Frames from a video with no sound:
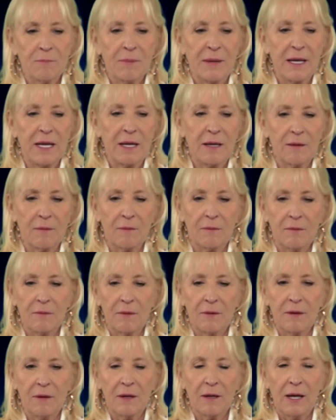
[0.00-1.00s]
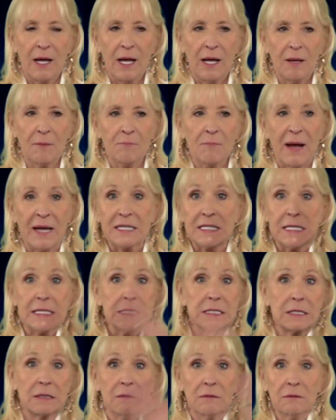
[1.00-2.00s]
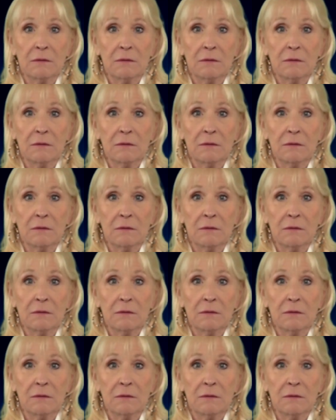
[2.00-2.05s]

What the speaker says: be muddied.